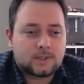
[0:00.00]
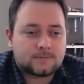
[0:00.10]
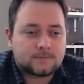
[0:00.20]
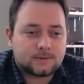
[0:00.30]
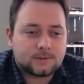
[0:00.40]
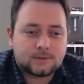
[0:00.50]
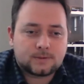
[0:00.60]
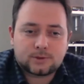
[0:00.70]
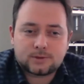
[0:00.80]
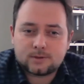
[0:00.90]
definitely
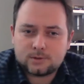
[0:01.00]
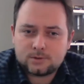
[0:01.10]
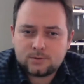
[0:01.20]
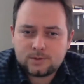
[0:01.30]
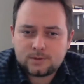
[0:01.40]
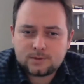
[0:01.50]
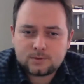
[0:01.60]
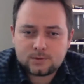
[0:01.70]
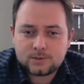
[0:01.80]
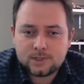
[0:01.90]
learn a lot during this
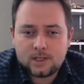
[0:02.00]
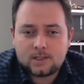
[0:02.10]
course.